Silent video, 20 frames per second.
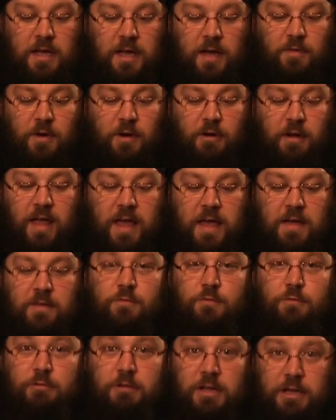of our
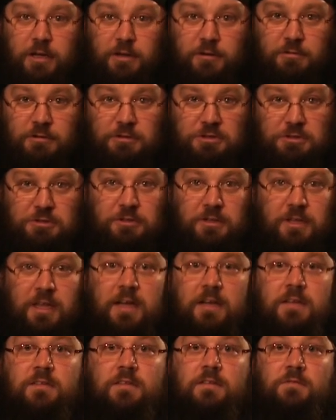every Christian
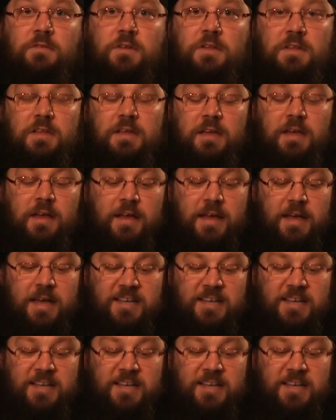activity,